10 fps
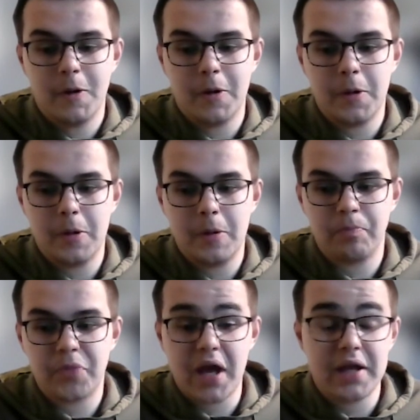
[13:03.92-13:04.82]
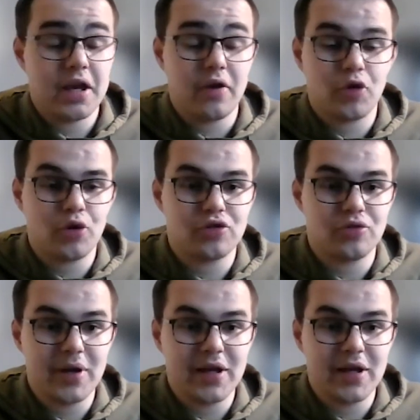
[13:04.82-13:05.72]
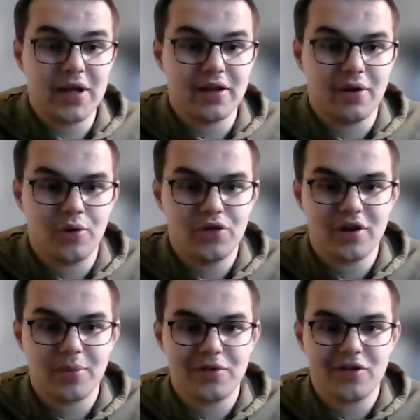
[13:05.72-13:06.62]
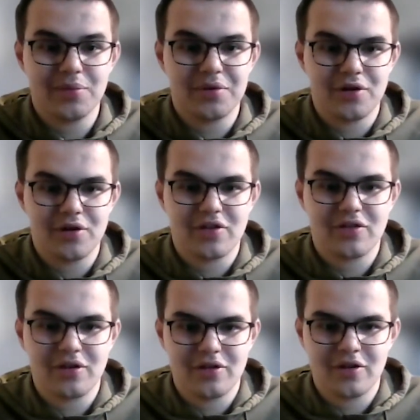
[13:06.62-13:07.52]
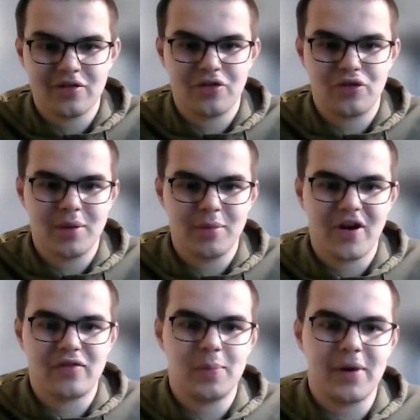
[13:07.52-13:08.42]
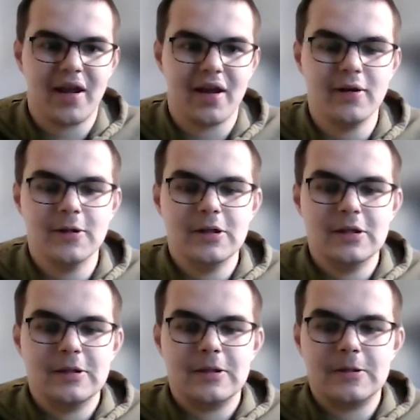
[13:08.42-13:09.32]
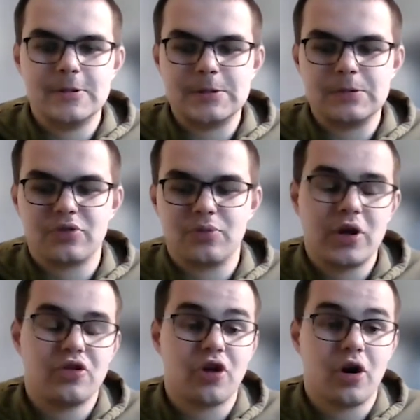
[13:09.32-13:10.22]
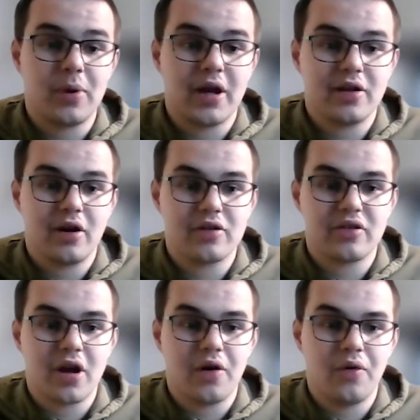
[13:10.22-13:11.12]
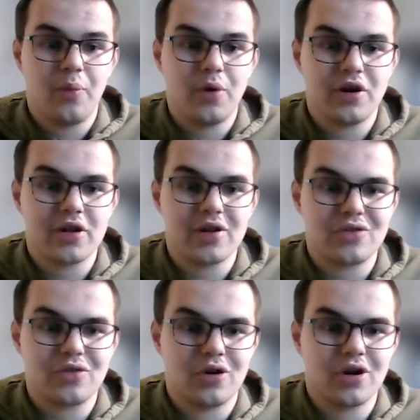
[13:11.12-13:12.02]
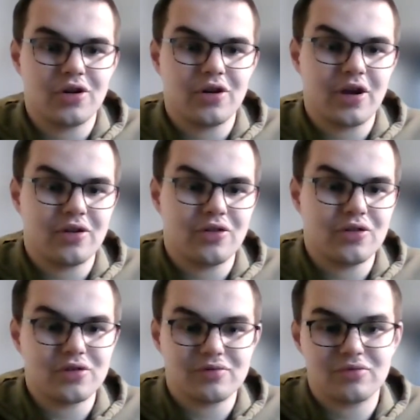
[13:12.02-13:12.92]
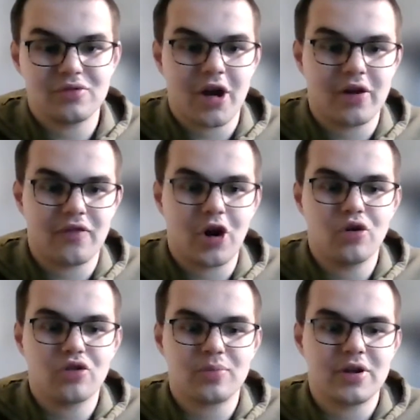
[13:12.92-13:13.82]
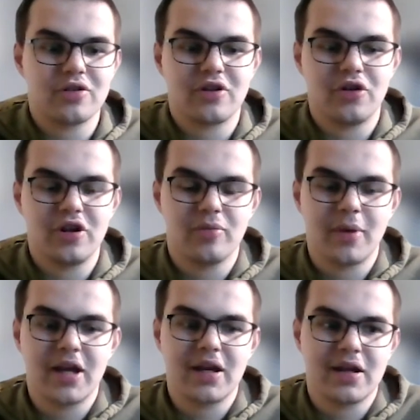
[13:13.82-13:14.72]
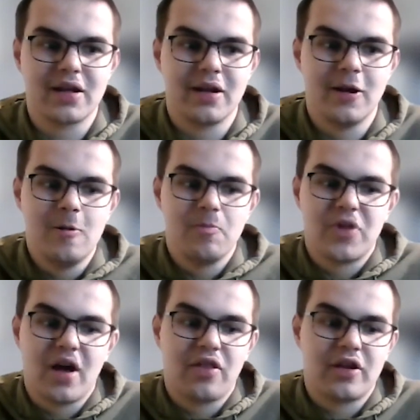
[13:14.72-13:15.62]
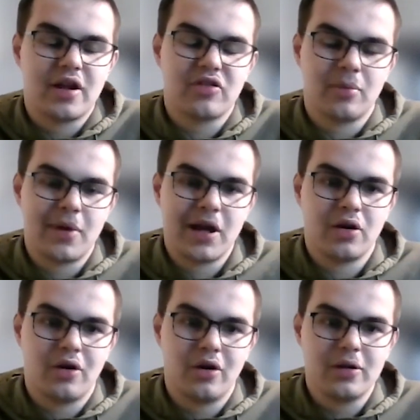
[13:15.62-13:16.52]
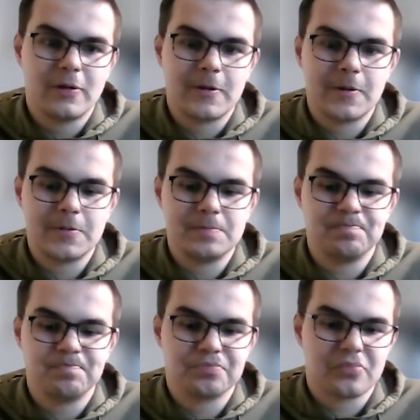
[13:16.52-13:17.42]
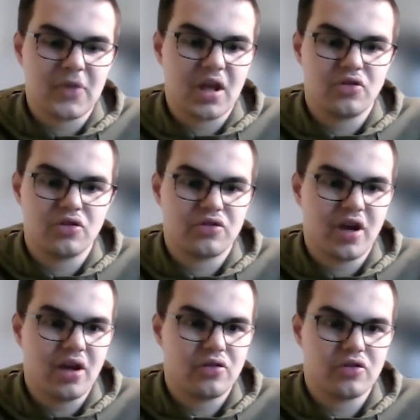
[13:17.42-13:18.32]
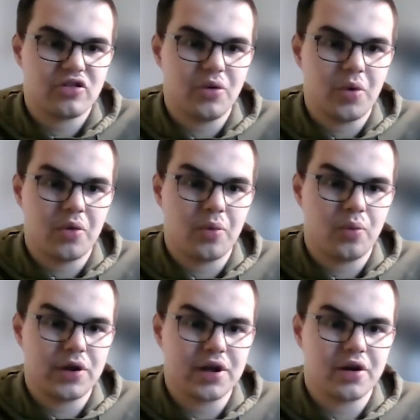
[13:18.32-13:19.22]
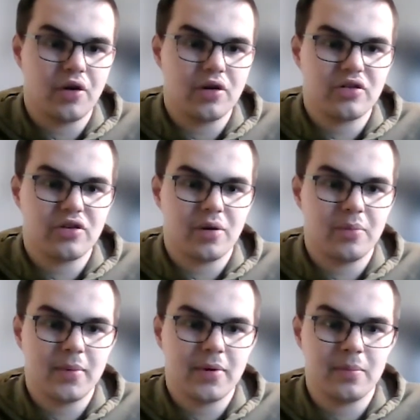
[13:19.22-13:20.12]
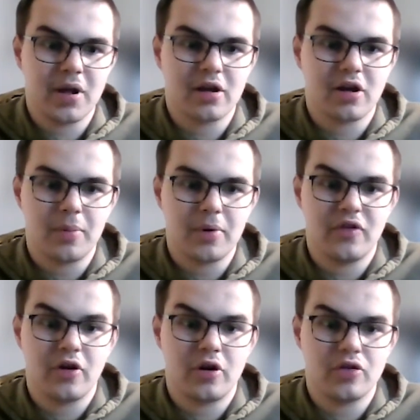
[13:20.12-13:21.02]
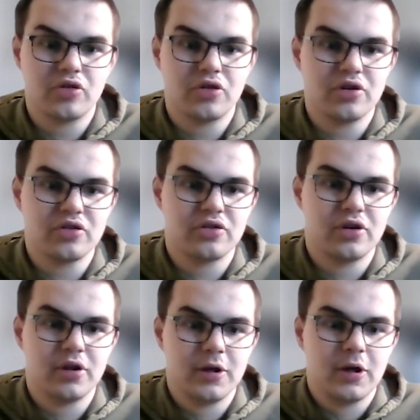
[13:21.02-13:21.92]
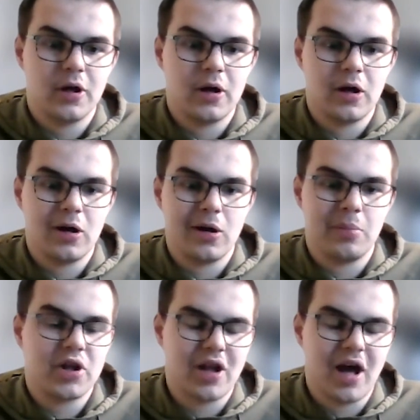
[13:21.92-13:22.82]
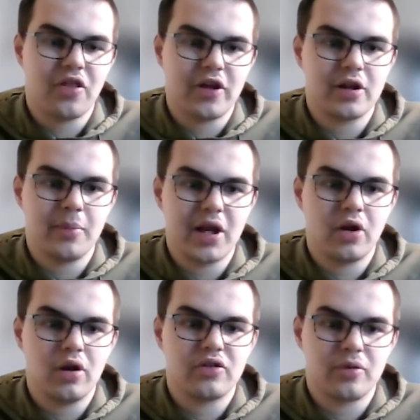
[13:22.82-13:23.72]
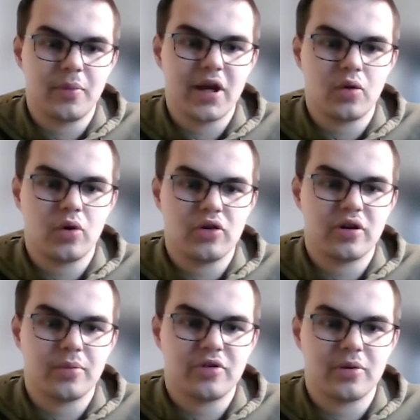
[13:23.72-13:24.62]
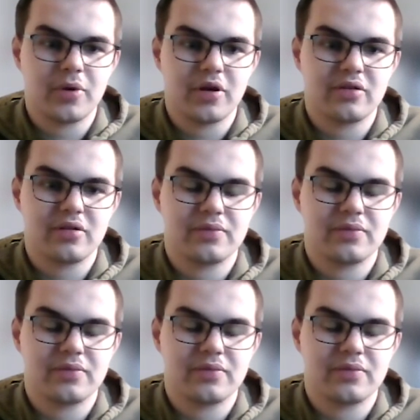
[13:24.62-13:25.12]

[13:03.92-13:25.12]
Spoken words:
And yeah, of course, to make that World Championship. You know, that's the dream of every player. When you start playing darts, and now when you got that tour card, you're kind of closer, but you still need to make it. And I think that's the main goal. And just see where we can go this year, maybe make a couple of Euro tours. But I think the main goal is to make the World Championship, yes.